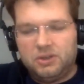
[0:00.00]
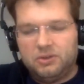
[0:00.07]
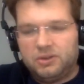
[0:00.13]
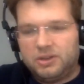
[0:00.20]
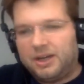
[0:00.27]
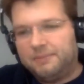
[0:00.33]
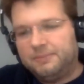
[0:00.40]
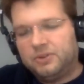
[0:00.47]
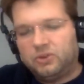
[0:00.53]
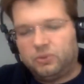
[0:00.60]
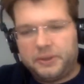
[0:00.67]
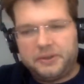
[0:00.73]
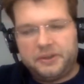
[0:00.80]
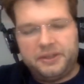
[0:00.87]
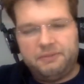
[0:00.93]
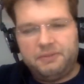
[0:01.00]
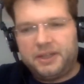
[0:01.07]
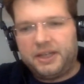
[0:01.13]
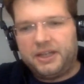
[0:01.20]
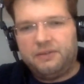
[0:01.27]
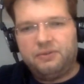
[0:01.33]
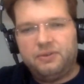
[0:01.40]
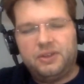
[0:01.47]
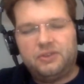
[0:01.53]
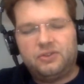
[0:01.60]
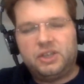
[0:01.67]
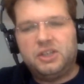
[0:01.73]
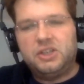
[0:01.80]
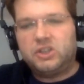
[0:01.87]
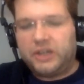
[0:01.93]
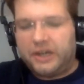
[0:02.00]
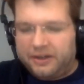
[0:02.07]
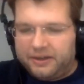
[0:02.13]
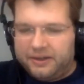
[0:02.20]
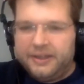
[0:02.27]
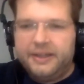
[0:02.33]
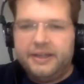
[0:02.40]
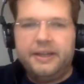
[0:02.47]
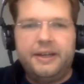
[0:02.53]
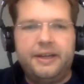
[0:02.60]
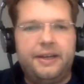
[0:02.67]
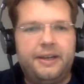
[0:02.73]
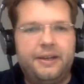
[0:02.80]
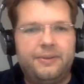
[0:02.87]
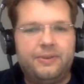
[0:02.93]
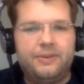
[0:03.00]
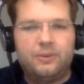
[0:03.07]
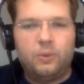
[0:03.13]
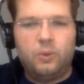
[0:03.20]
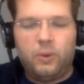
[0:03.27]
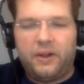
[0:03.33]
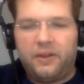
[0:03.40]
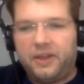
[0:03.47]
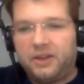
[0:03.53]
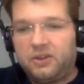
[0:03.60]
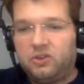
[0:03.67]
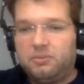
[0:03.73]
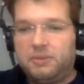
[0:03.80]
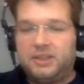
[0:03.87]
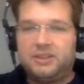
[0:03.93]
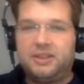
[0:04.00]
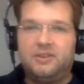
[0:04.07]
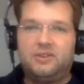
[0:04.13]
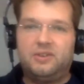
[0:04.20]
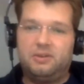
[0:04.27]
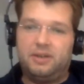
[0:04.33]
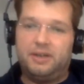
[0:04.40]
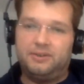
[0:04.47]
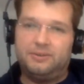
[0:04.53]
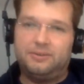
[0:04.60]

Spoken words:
come to Twitter and we can have an exchange there. And well, thank you so much and see you around.